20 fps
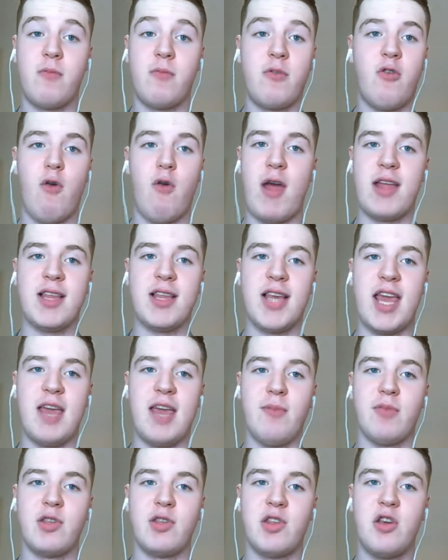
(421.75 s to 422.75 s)
great
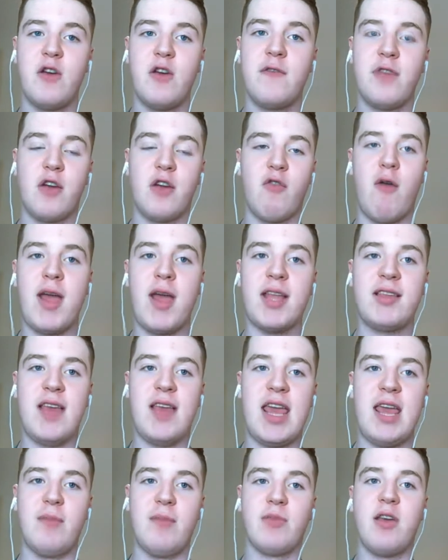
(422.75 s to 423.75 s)
teams, two of the great
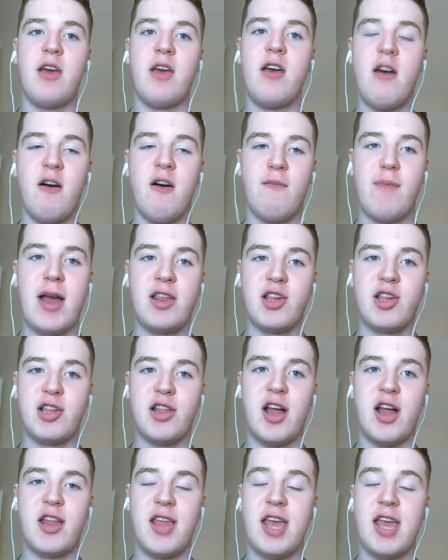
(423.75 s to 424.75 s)
teams of
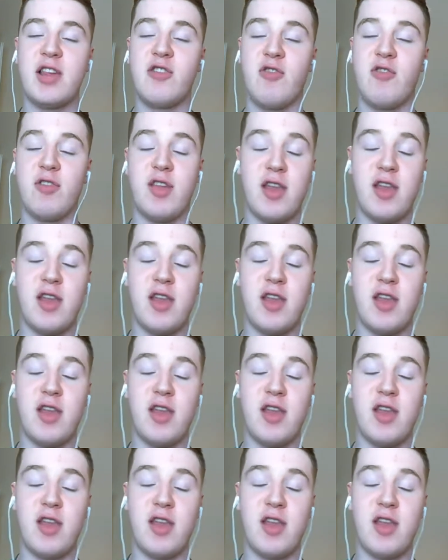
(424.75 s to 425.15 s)
Manchester United history,